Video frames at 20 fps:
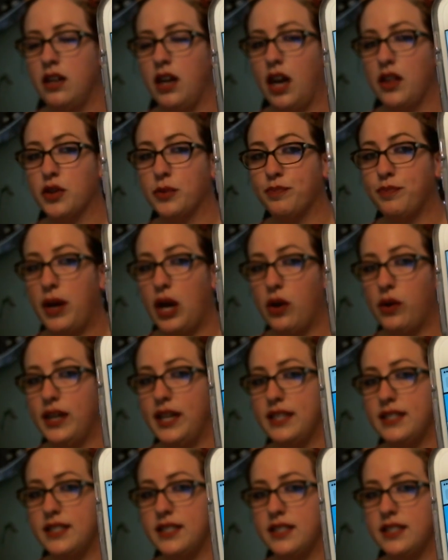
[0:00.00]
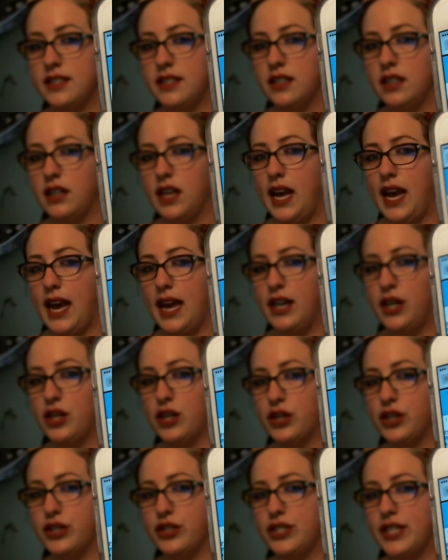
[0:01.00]
other poets,
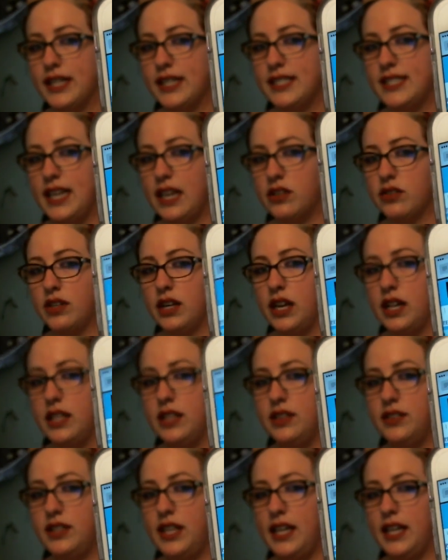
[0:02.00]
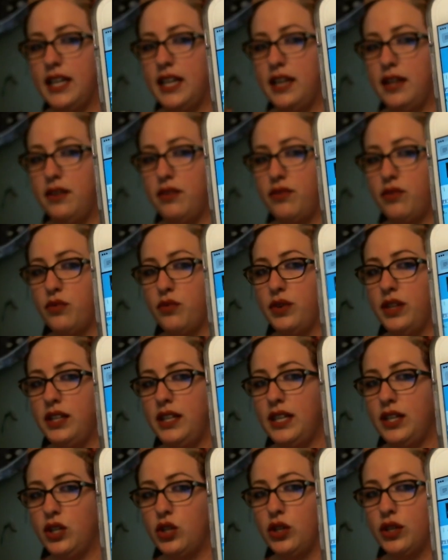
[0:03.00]
editors, etc. They give
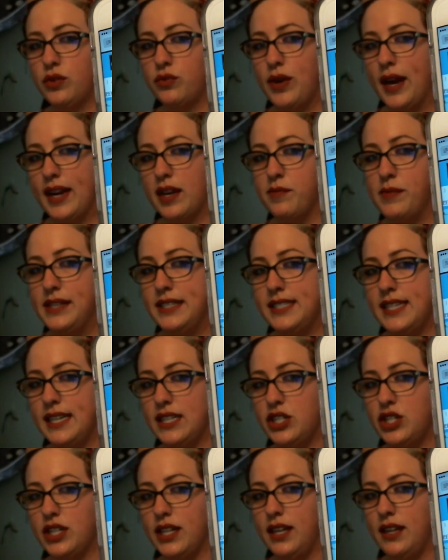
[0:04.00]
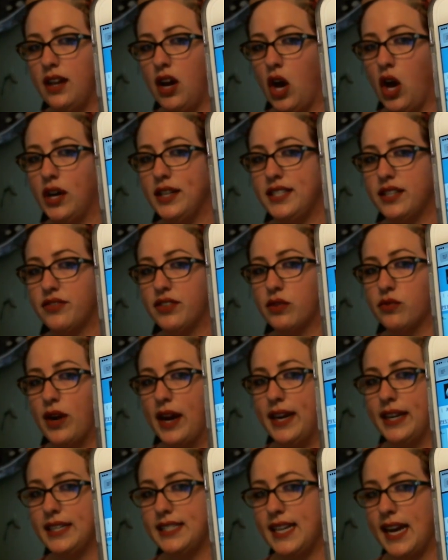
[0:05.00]
really good recommendation on different
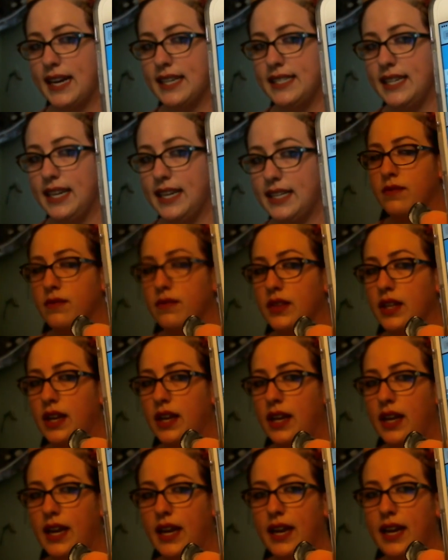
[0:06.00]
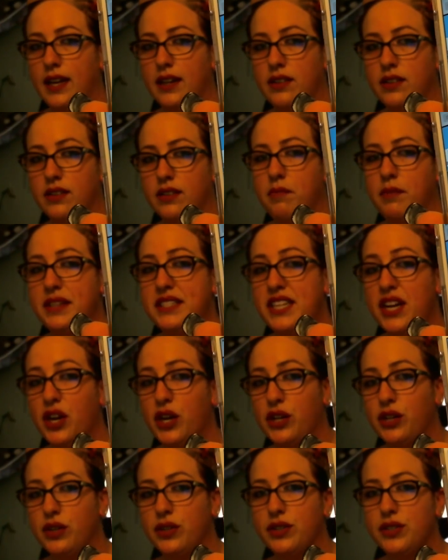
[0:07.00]
writing techniques and
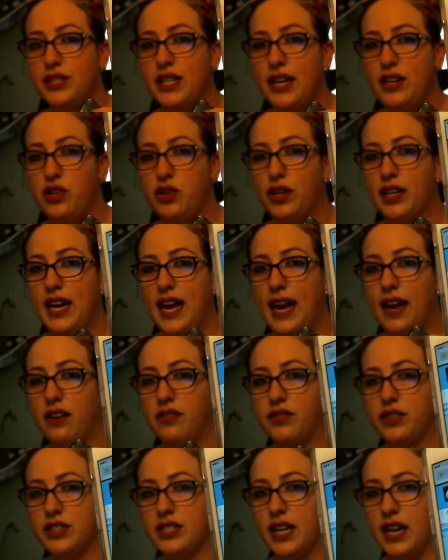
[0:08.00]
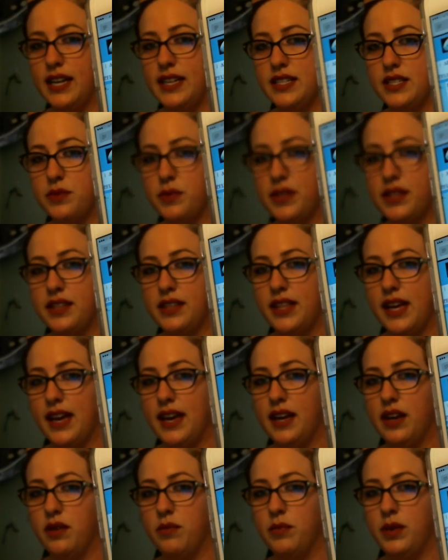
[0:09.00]
materials, and you can advertise with
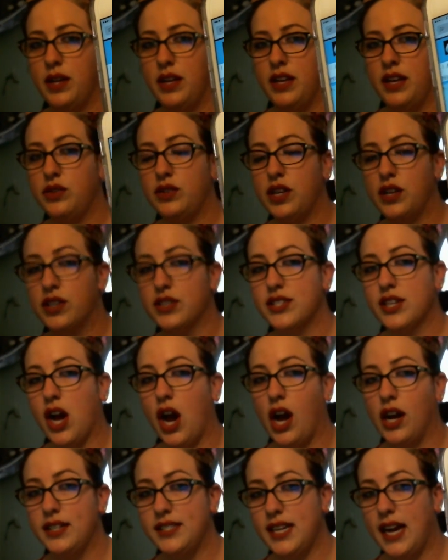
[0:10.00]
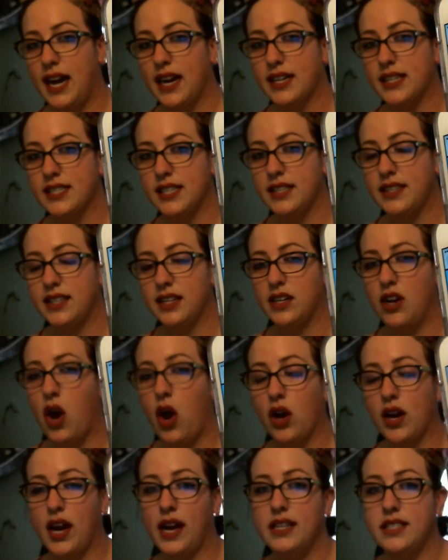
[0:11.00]
them. There's contacts in there,
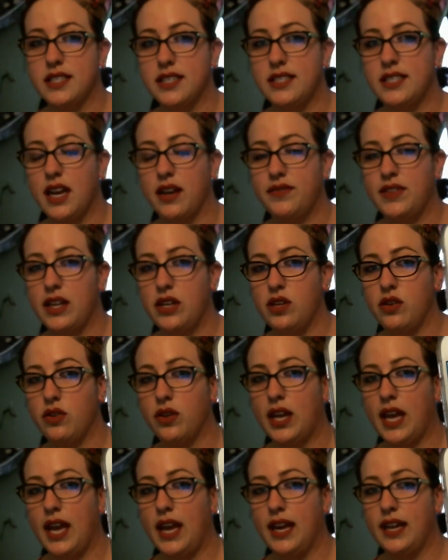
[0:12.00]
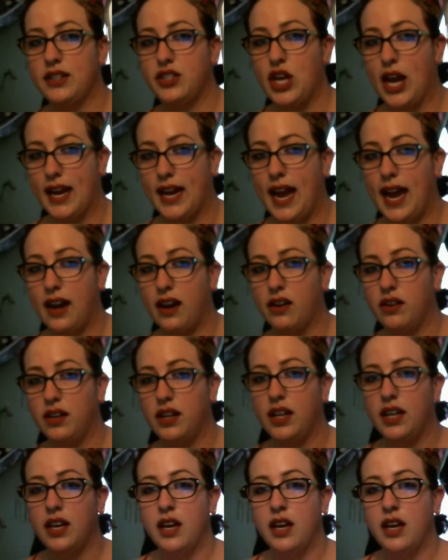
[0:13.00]
all kinds of stuff that you can check out.